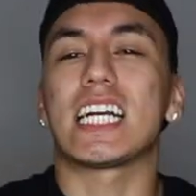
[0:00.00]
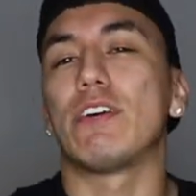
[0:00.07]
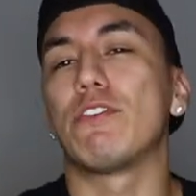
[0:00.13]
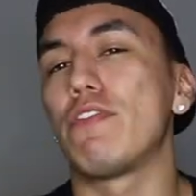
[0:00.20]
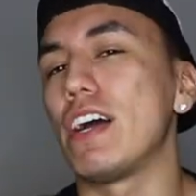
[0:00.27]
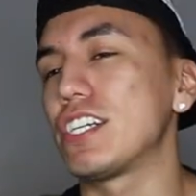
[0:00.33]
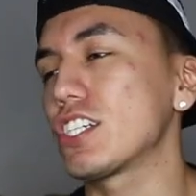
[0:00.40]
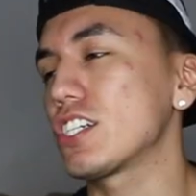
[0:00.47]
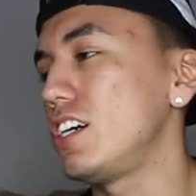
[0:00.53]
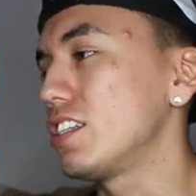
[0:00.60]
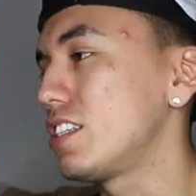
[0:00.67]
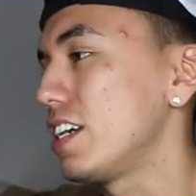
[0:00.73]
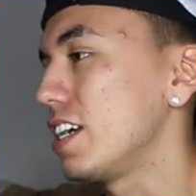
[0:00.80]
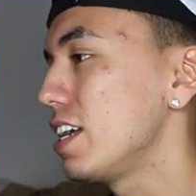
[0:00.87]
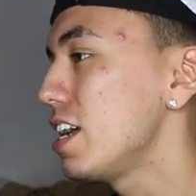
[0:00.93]
cover fashion
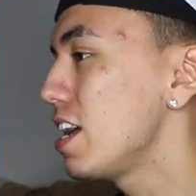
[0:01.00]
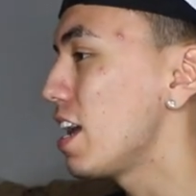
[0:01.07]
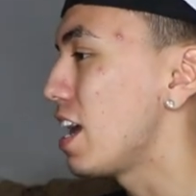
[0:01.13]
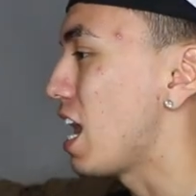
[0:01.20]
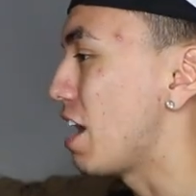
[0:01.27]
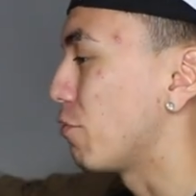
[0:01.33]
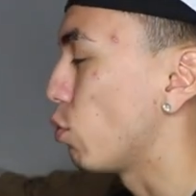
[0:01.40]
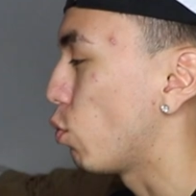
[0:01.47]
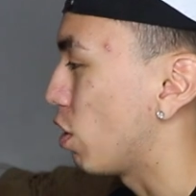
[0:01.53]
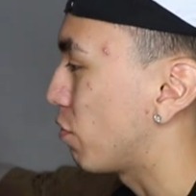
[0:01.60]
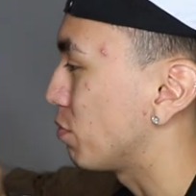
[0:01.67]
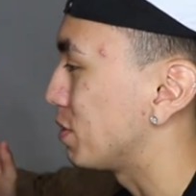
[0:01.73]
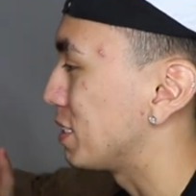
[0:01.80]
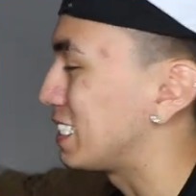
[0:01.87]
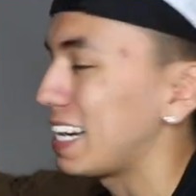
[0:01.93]
content everywhere
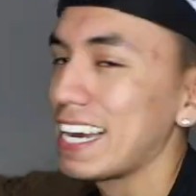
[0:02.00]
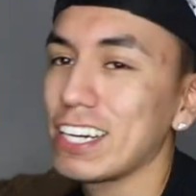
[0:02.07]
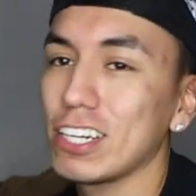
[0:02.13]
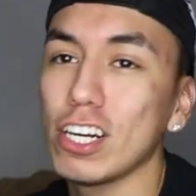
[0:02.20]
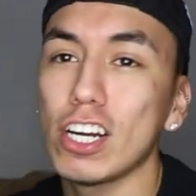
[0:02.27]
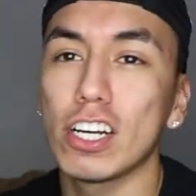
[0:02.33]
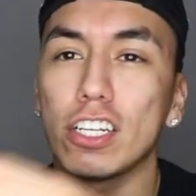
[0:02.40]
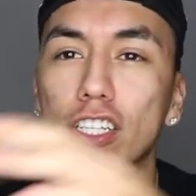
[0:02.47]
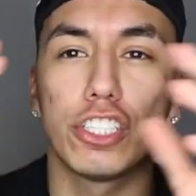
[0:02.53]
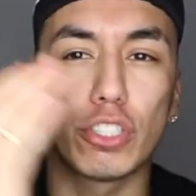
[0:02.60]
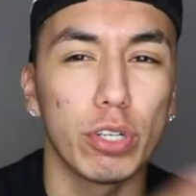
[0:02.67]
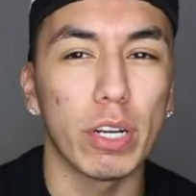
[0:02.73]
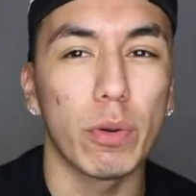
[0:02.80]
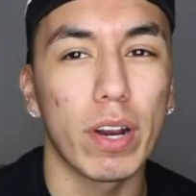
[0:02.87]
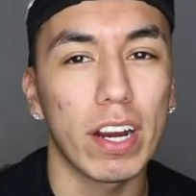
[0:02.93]
from designer to
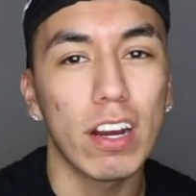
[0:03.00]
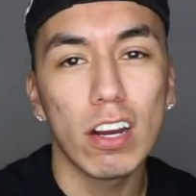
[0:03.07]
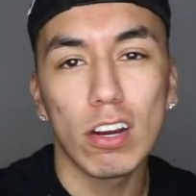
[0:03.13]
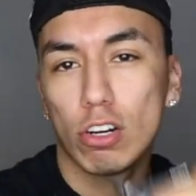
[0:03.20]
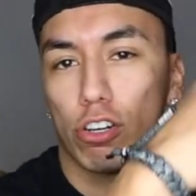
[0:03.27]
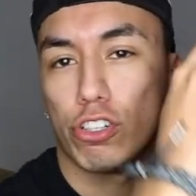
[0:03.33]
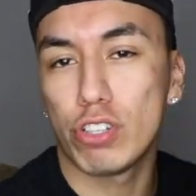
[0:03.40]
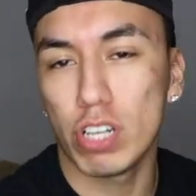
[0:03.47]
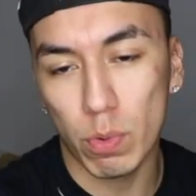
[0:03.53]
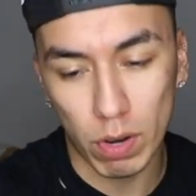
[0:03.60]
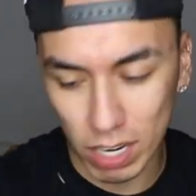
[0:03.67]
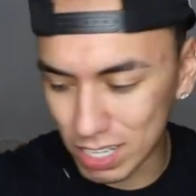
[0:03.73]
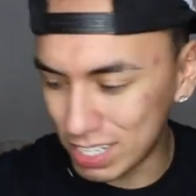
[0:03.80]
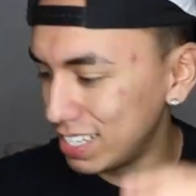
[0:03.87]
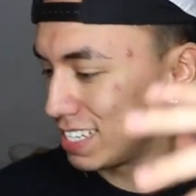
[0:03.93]
streetwear, or
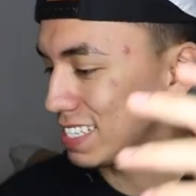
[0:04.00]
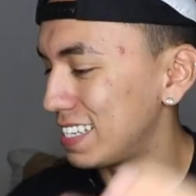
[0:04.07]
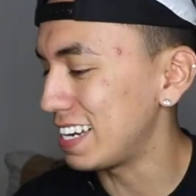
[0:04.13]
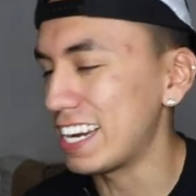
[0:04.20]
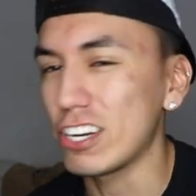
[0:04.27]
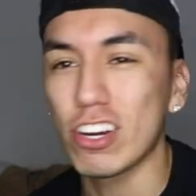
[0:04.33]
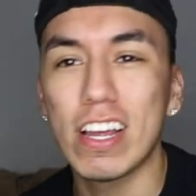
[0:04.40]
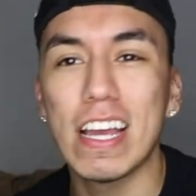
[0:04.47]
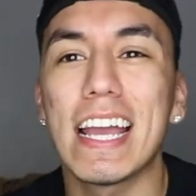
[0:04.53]
streetwear to designer,